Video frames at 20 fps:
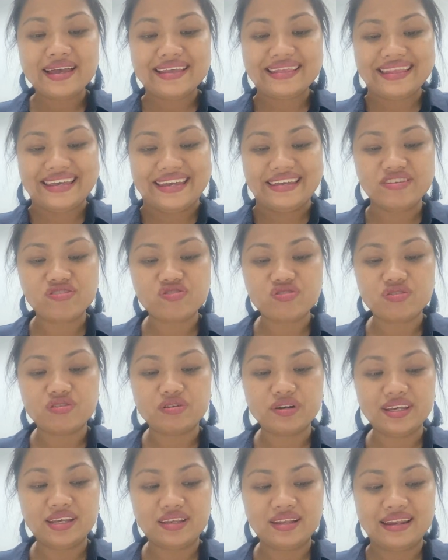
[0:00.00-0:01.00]

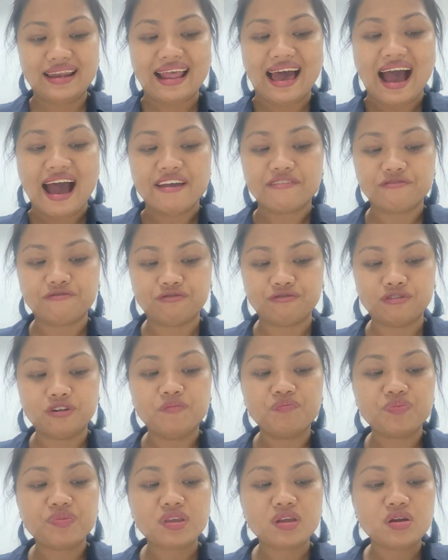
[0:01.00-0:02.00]
later in life,
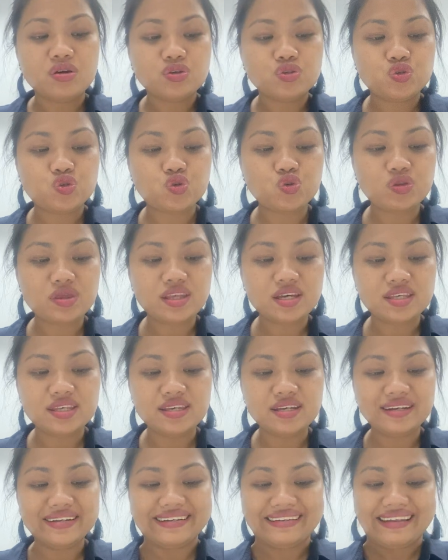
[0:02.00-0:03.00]
should
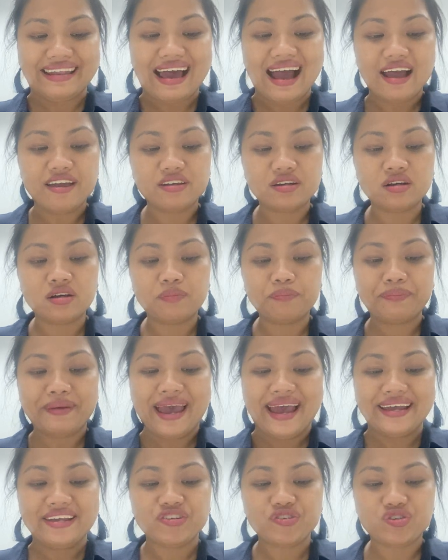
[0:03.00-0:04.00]
your life
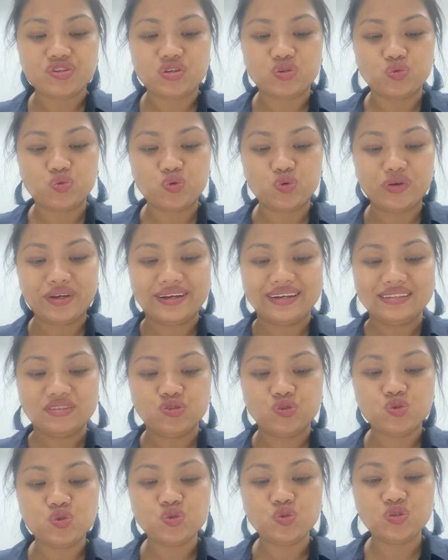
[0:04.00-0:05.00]
compassion
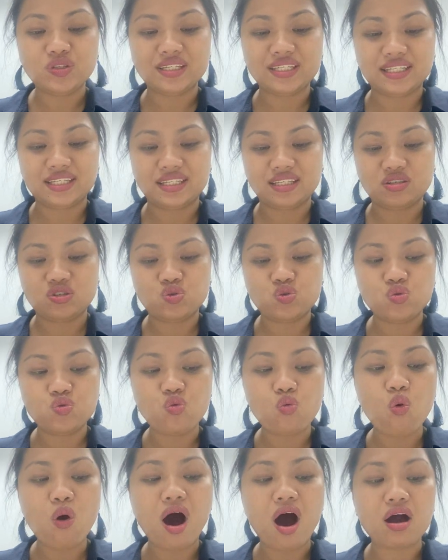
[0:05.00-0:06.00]
reducing to
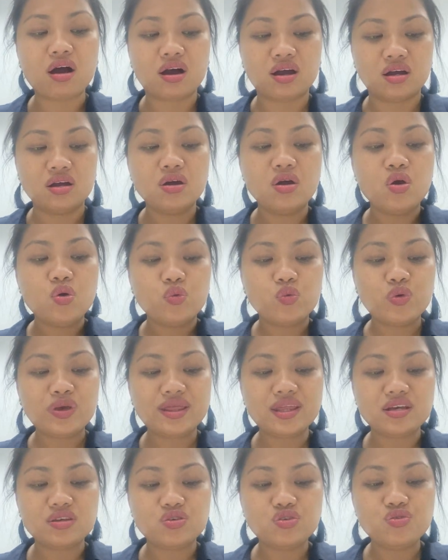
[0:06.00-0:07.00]
walk
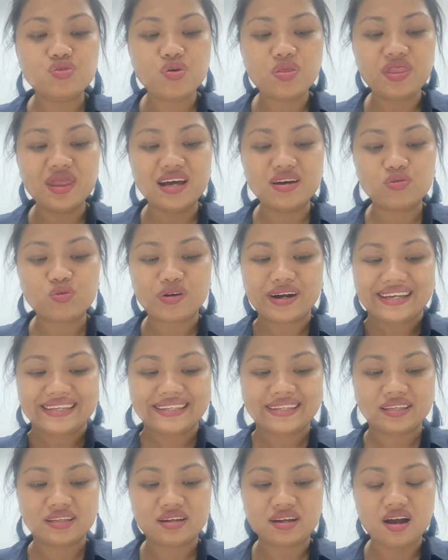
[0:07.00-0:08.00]
with you the
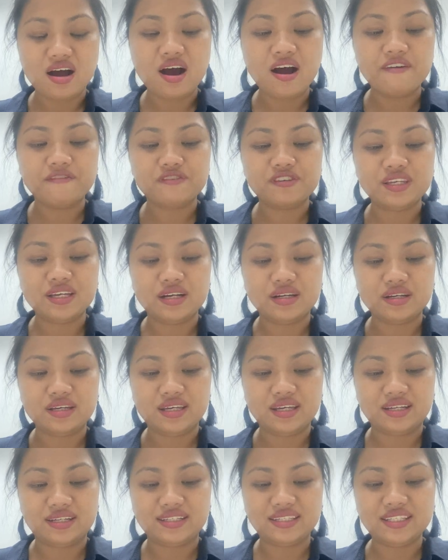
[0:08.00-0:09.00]
rest of
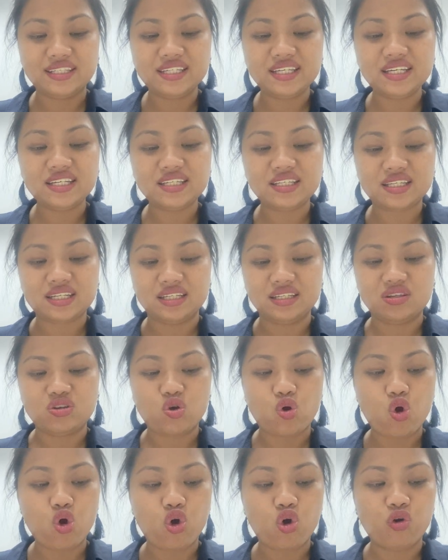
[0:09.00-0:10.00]
your
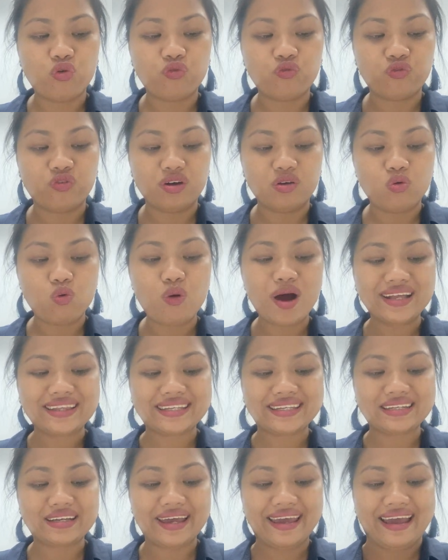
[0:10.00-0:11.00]
existence, or for
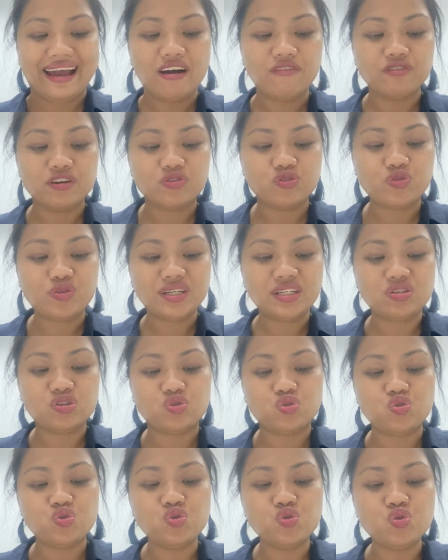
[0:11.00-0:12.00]
whatever
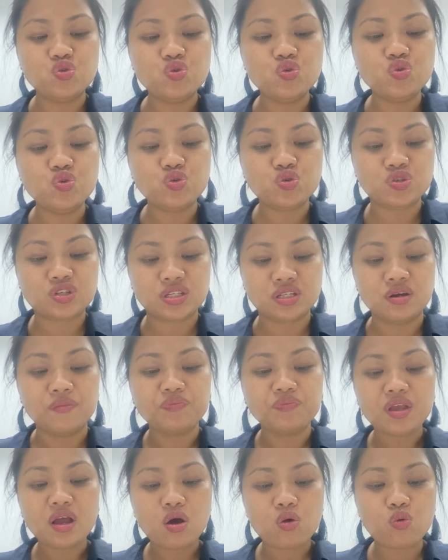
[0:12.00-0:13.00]
reason you lose
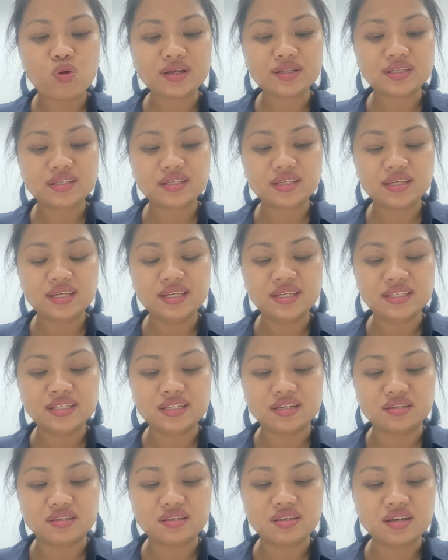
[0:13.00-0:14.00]
what
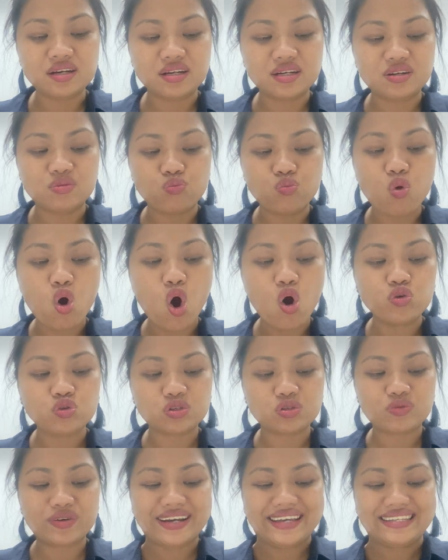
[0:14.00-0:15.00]
is your
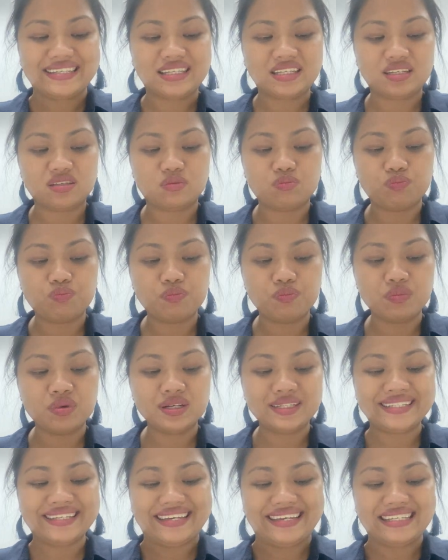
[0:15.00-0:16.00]
most raised
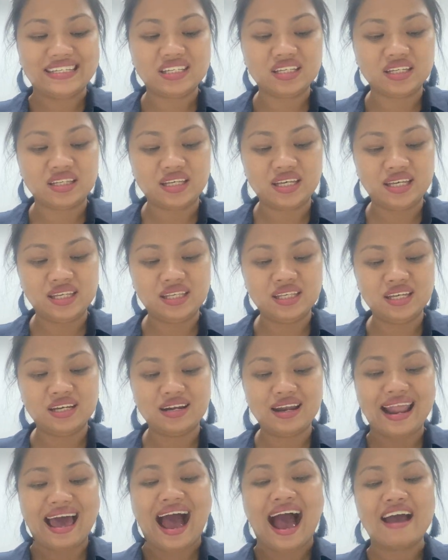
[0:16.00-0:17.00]
position in
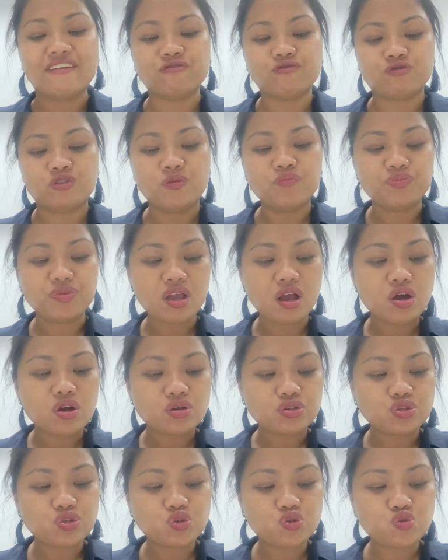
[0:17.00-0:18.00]
your life,
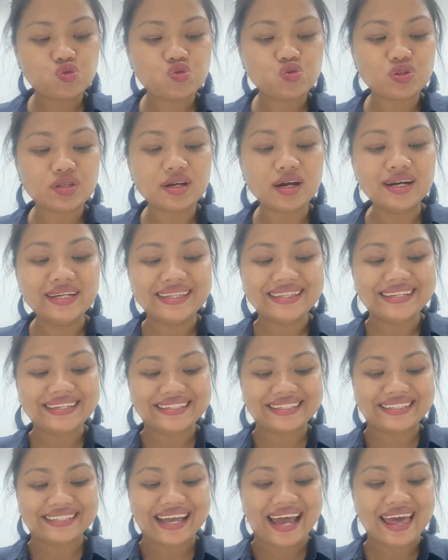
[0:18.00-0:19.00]
you should
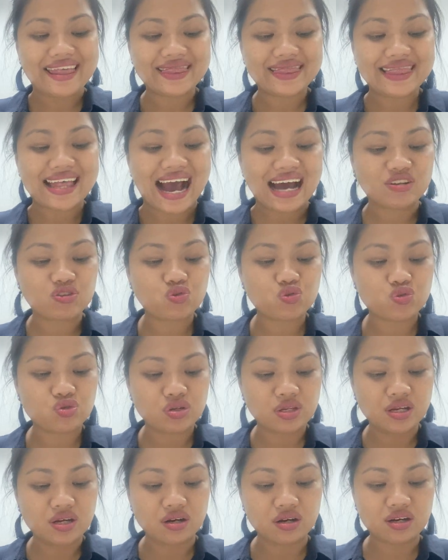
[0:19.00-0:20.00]
understand that
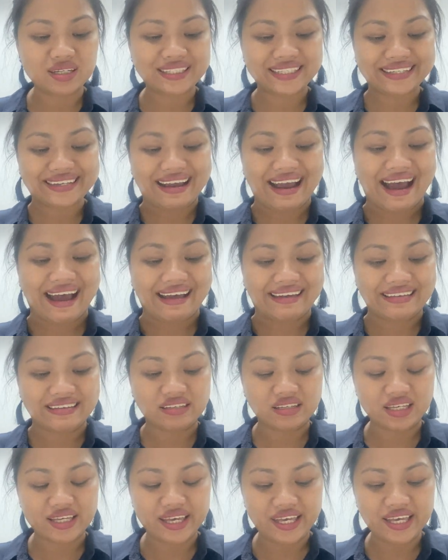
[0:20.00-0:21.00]
the
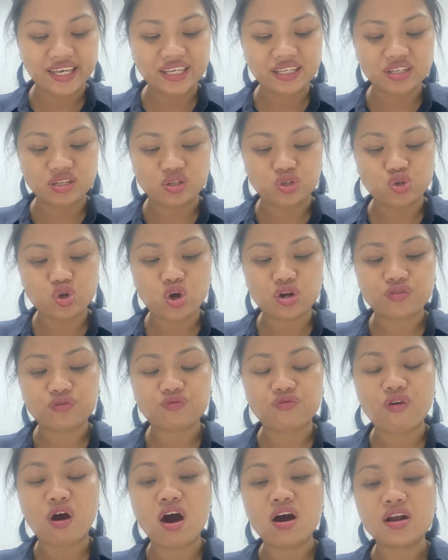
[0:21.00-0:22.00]
sky is
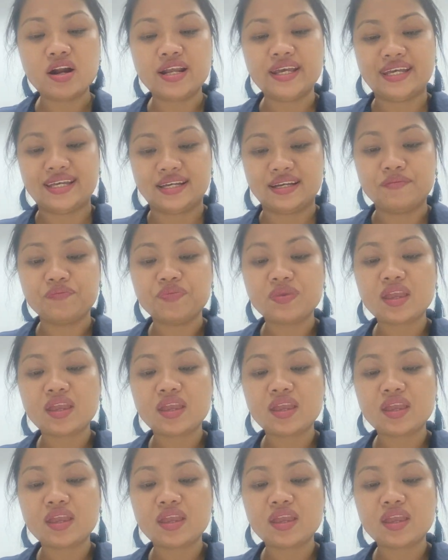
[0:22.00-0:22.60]
not falling.